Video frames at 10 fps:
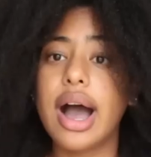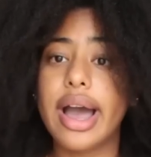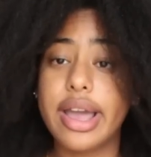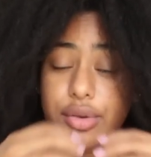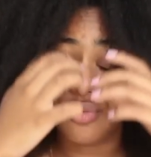
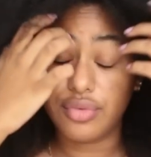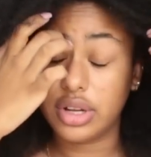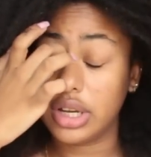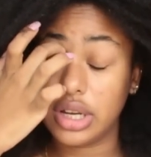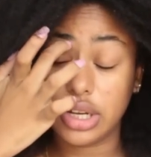I
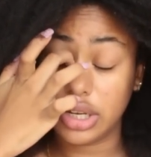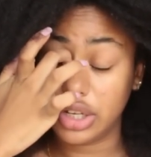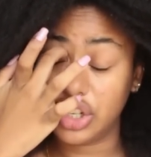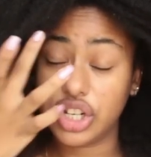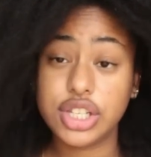
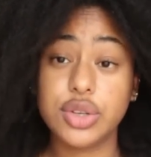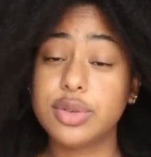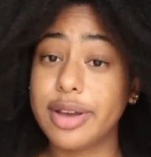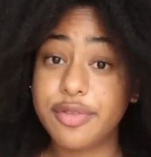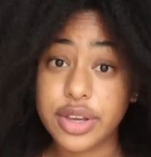just use
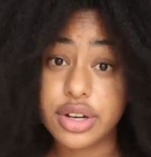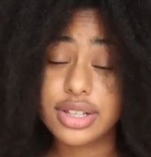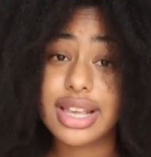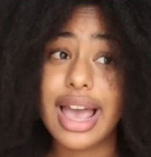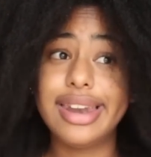my
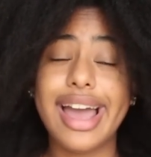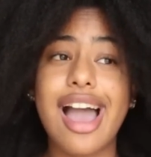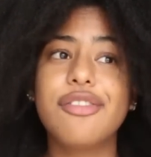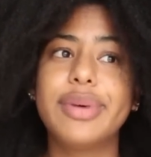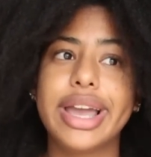fingers, and I
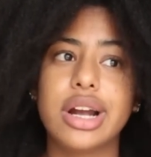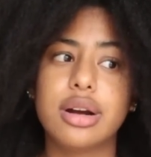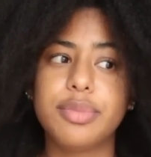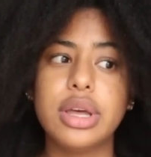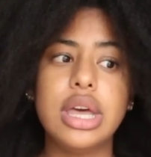have my hair
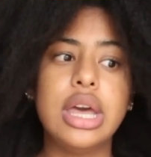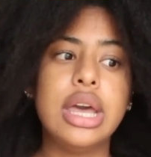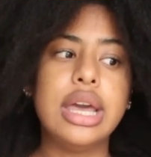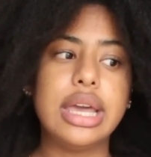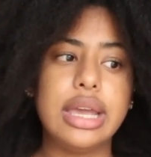up
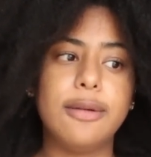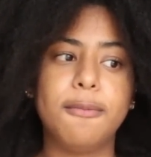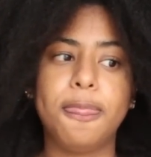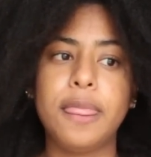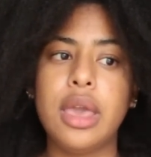
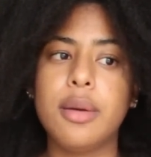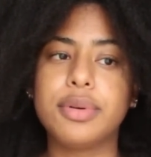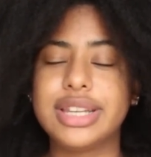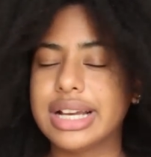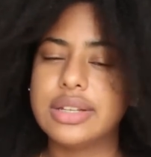in
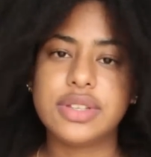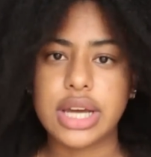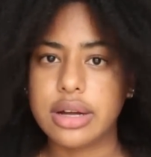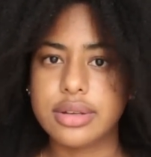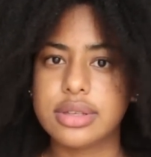protective
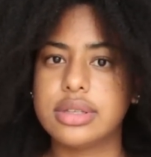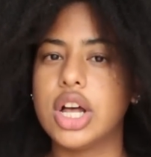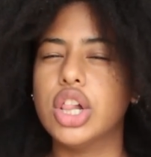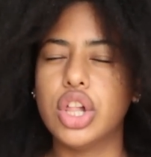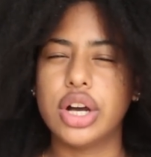styles
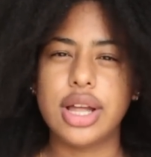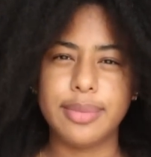a lot.